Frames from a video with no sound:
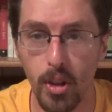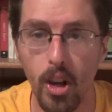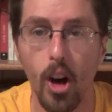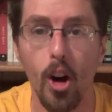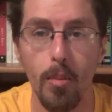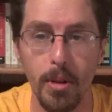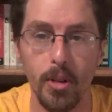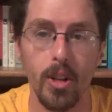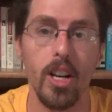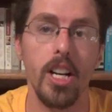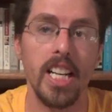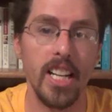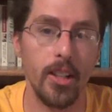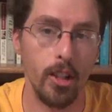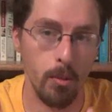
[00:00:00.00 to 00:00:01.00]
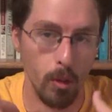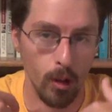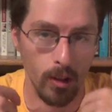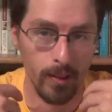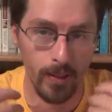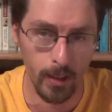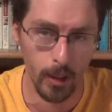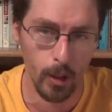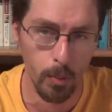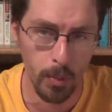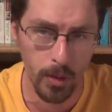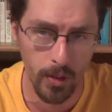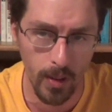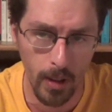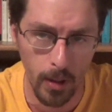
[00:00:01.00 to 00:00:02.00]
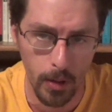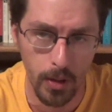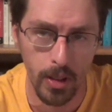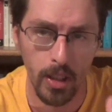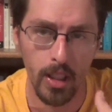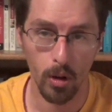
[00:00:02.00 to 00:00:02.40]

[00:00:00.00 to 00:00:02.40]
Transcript: I'll be trying to get you more films, folks.